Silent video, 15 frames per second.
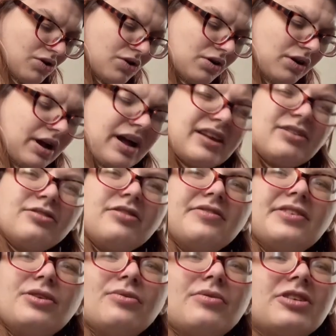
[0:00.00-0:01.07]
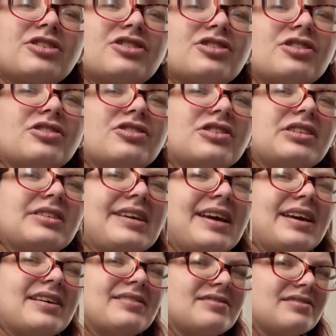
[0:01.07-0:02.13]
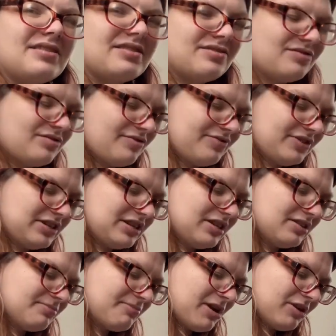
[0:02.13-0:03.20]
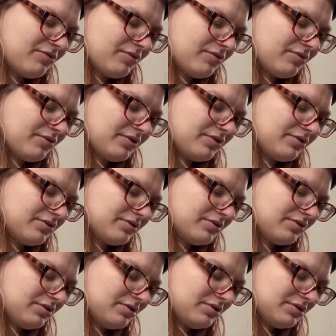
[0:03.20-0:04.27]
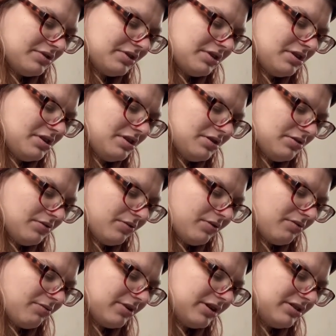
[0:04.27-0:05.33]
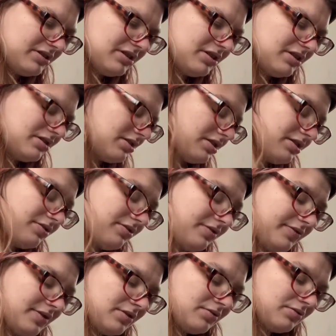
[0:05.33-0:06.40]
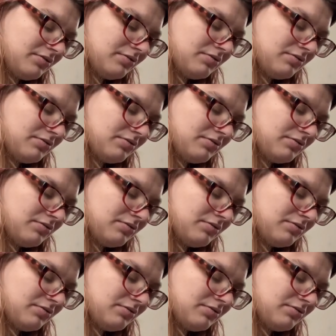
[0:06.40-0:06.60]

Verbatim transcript: Or I don't even know which charger it takes. I don't know if it takes micro or C or what it takes. I don't even know.